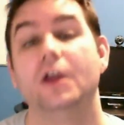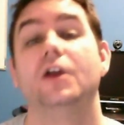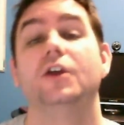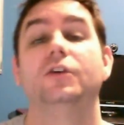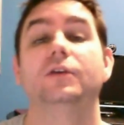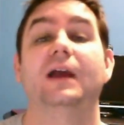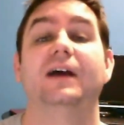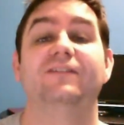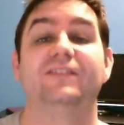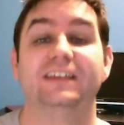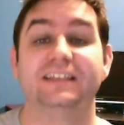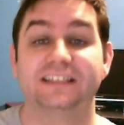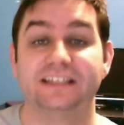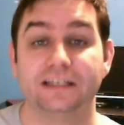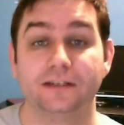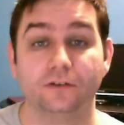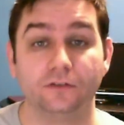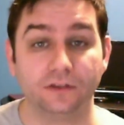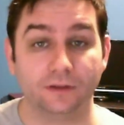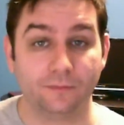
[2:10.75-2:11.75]
You have the
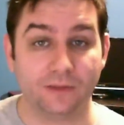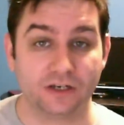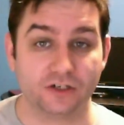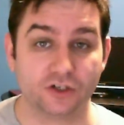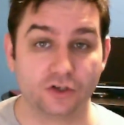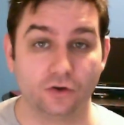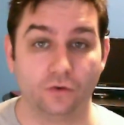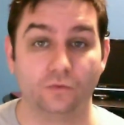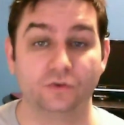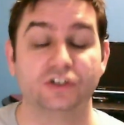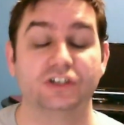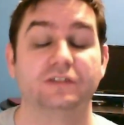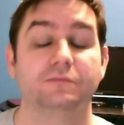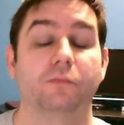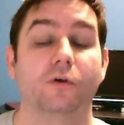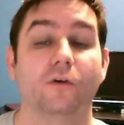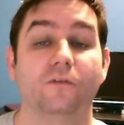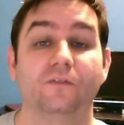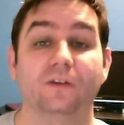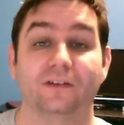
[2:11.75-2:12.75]
single dimensional, which is
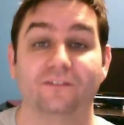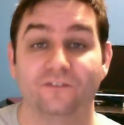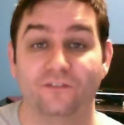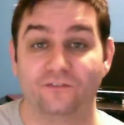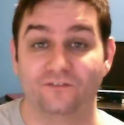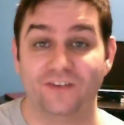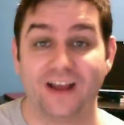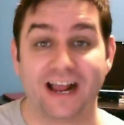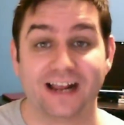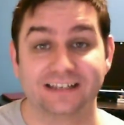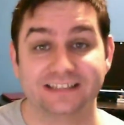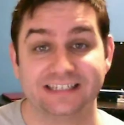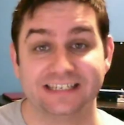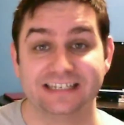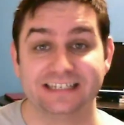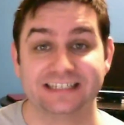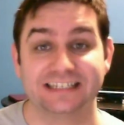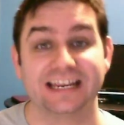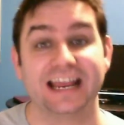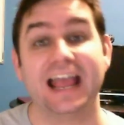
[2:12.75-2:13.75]
perfect for
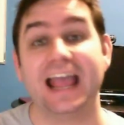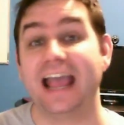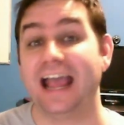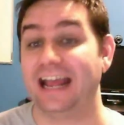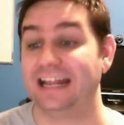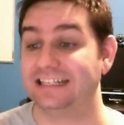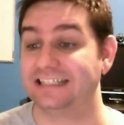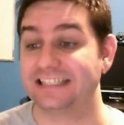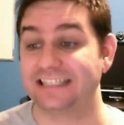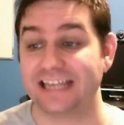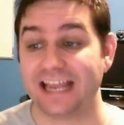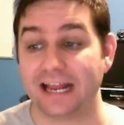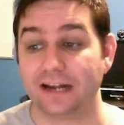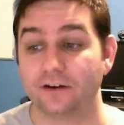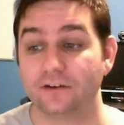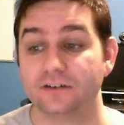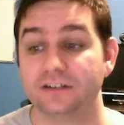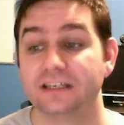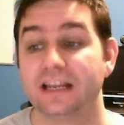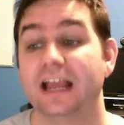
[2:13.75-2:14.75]
faxes and
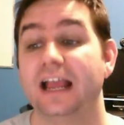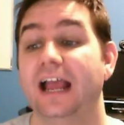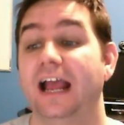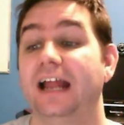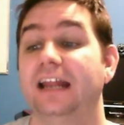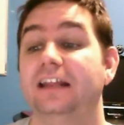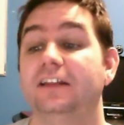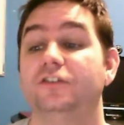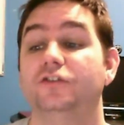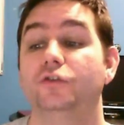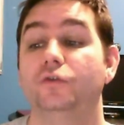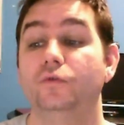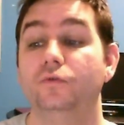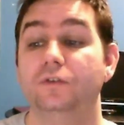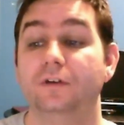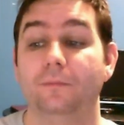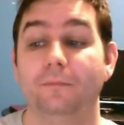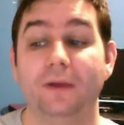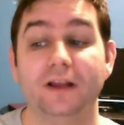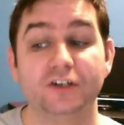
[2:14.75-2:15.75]
scanners, and then two
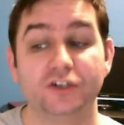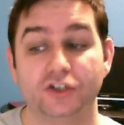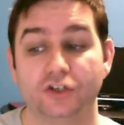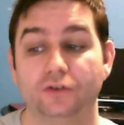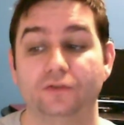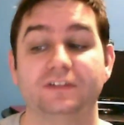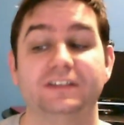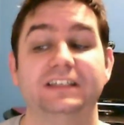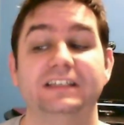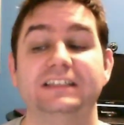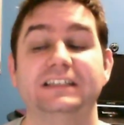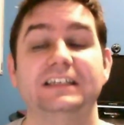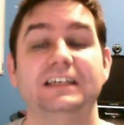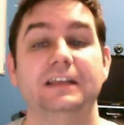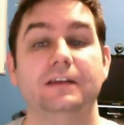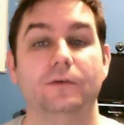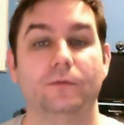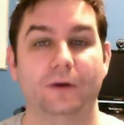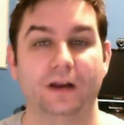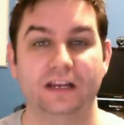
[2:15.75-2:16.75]
dimensional C C D
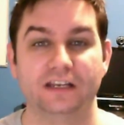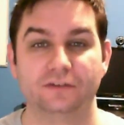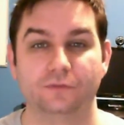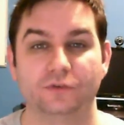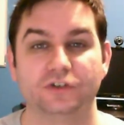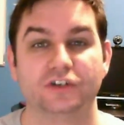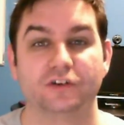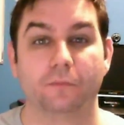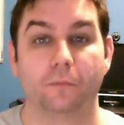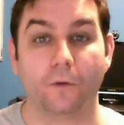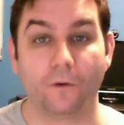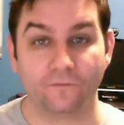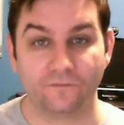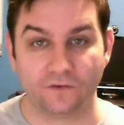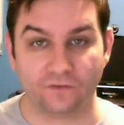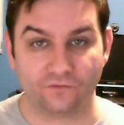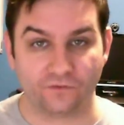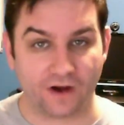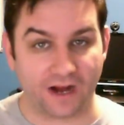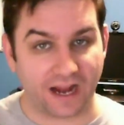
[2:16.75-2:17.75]
arrays, which are perfect
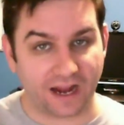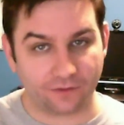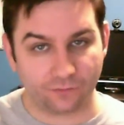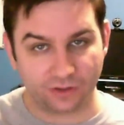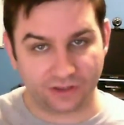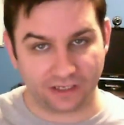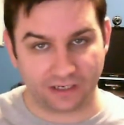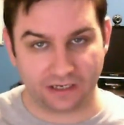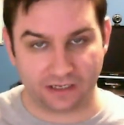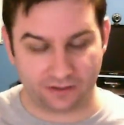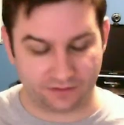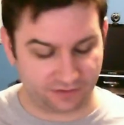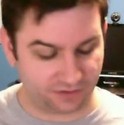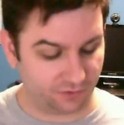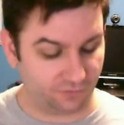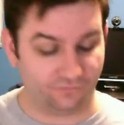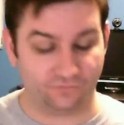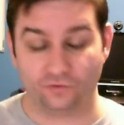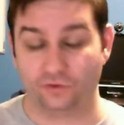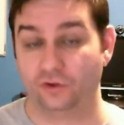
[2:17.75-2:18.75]
for everything else. So
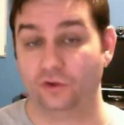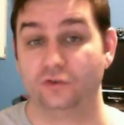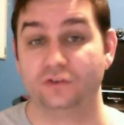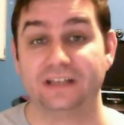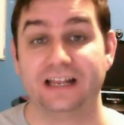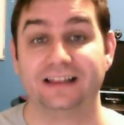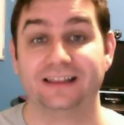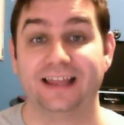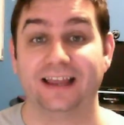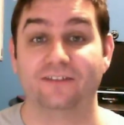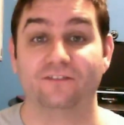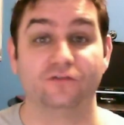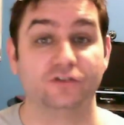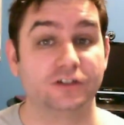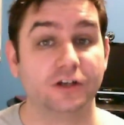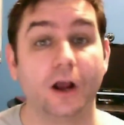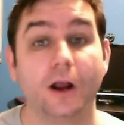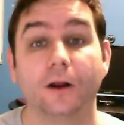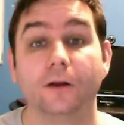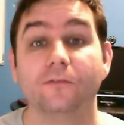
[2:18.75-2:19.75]
for those that like
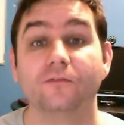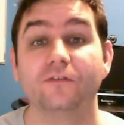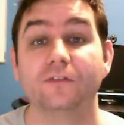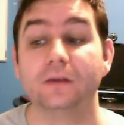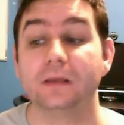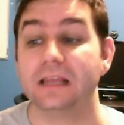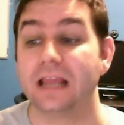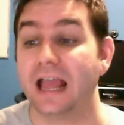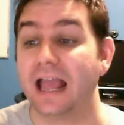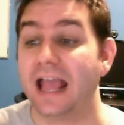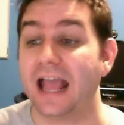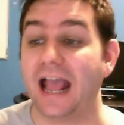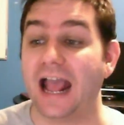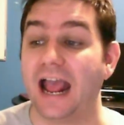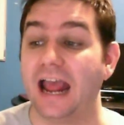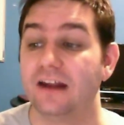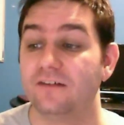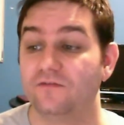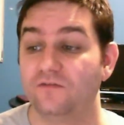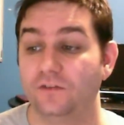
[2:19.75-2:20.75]
photography
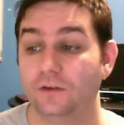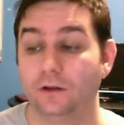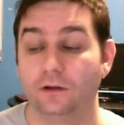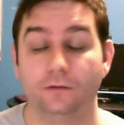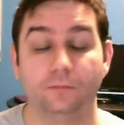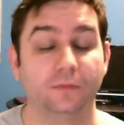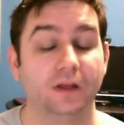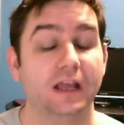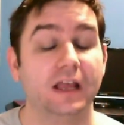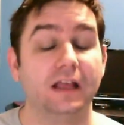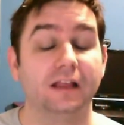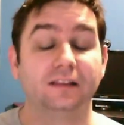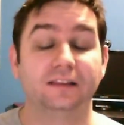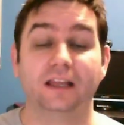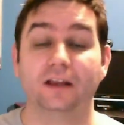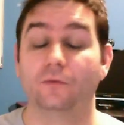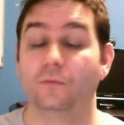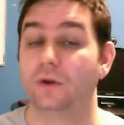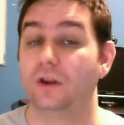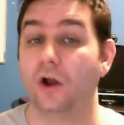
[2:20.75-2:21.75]
and film,
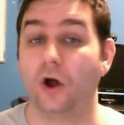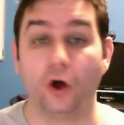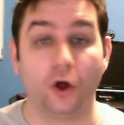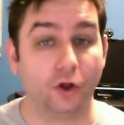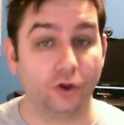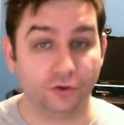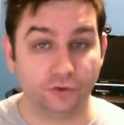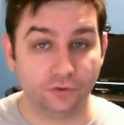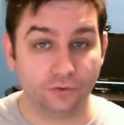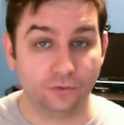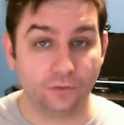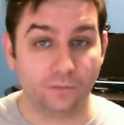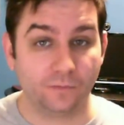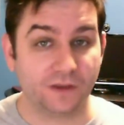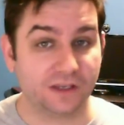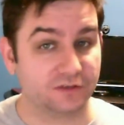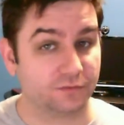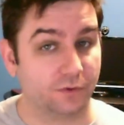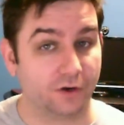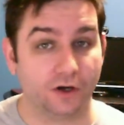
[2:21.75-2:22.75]
like we all do,
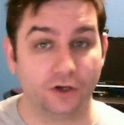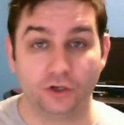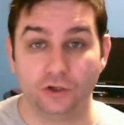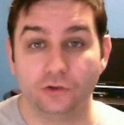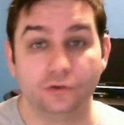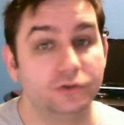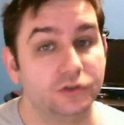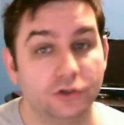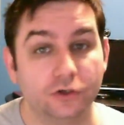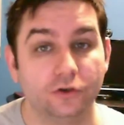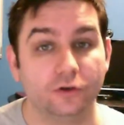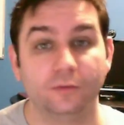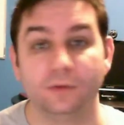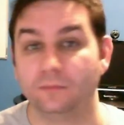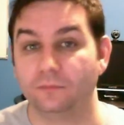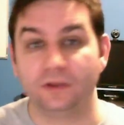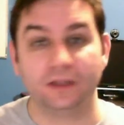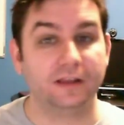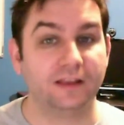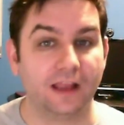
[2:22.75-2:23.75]
because we're on YouTube and
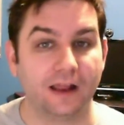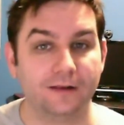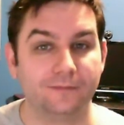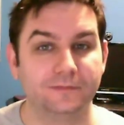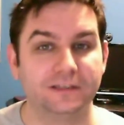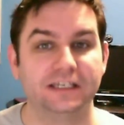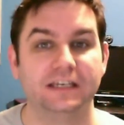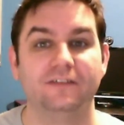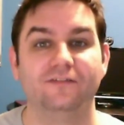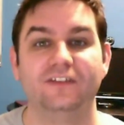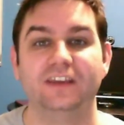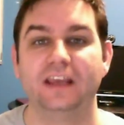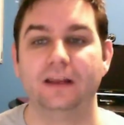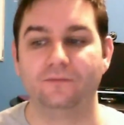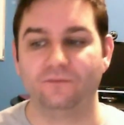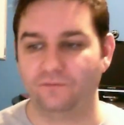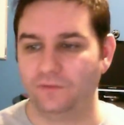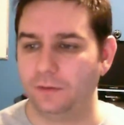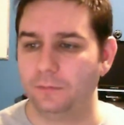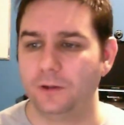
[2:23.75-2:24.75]
blip dot T V and
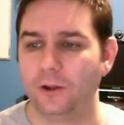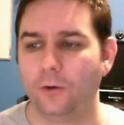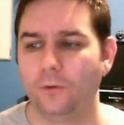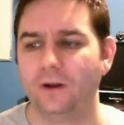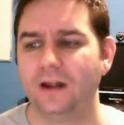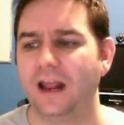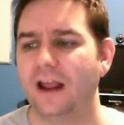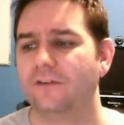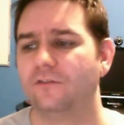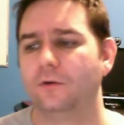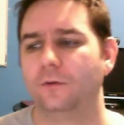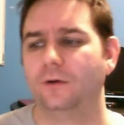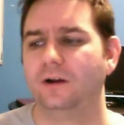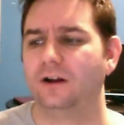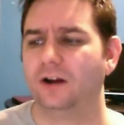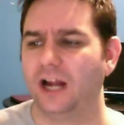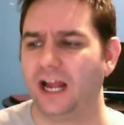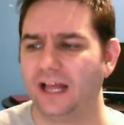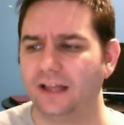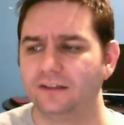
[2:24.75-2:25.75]
Vimeo and
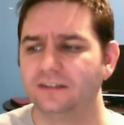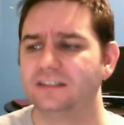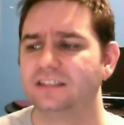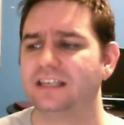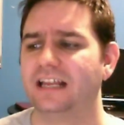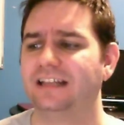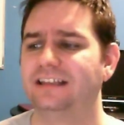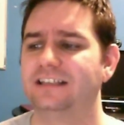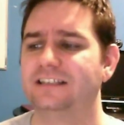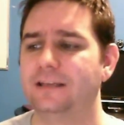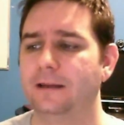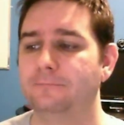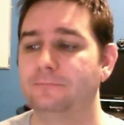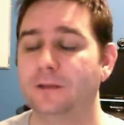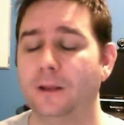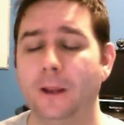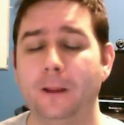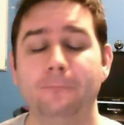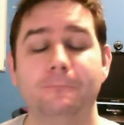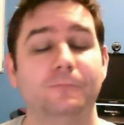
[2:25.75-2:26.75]
everywhere else at the same
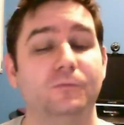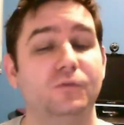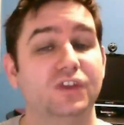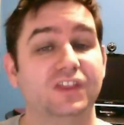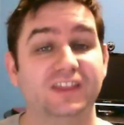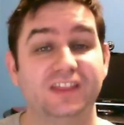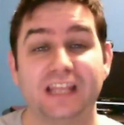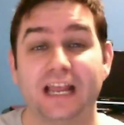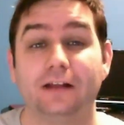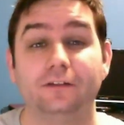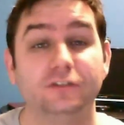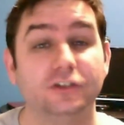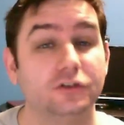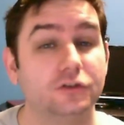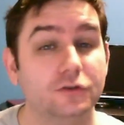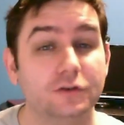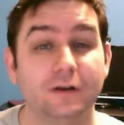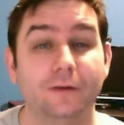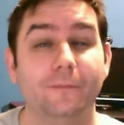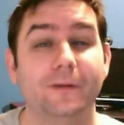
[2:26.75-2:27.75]
time, without the two
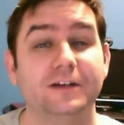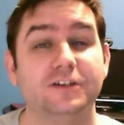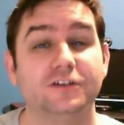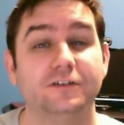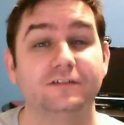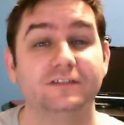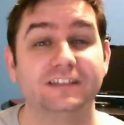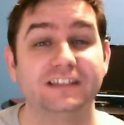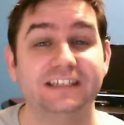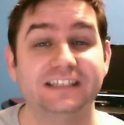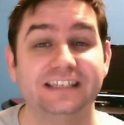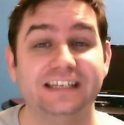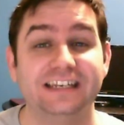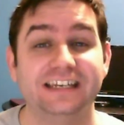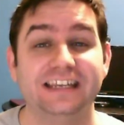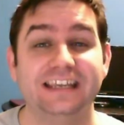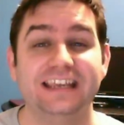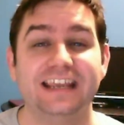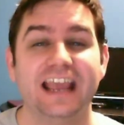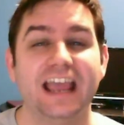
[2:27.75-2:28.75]
dimensional C C
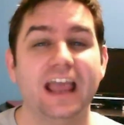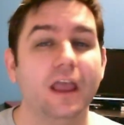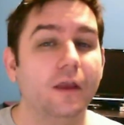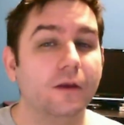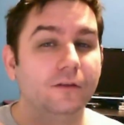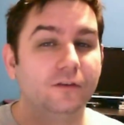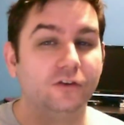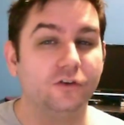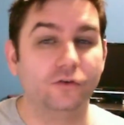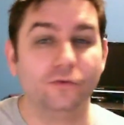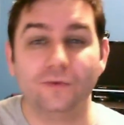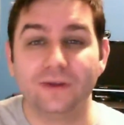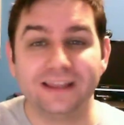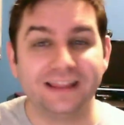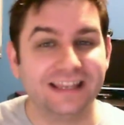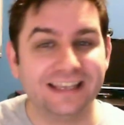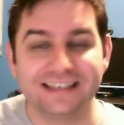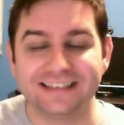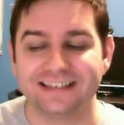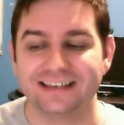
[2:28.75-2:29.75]
D, doing
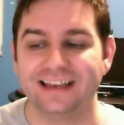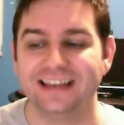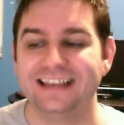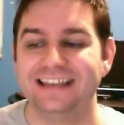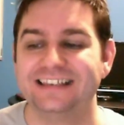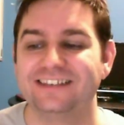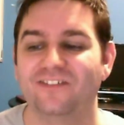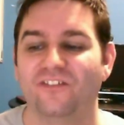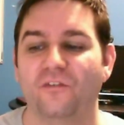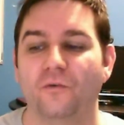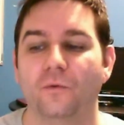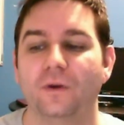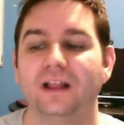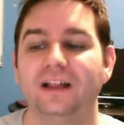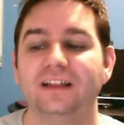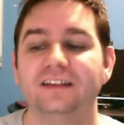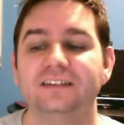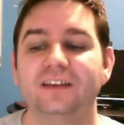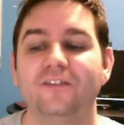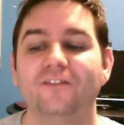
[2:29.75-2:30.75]
this is
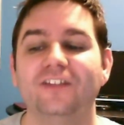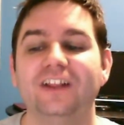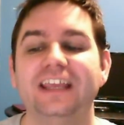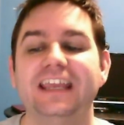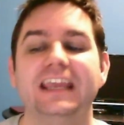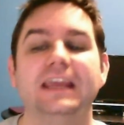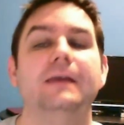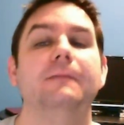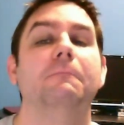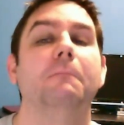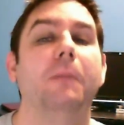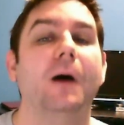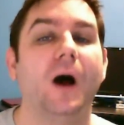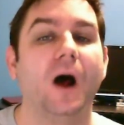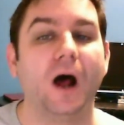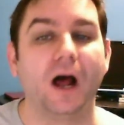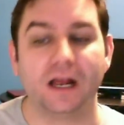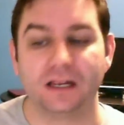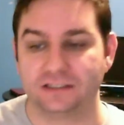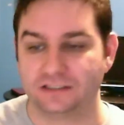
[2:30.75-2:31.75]
relatively
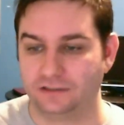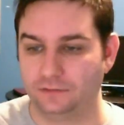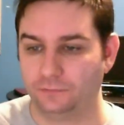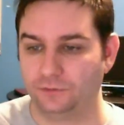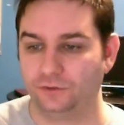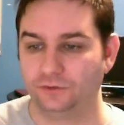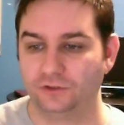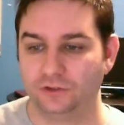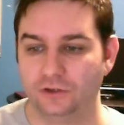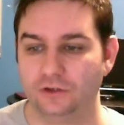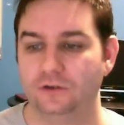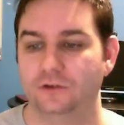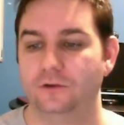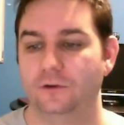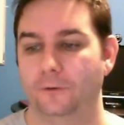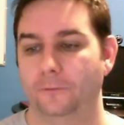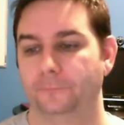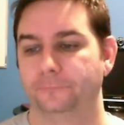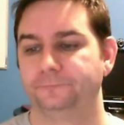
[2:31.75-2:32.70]
impossible to do.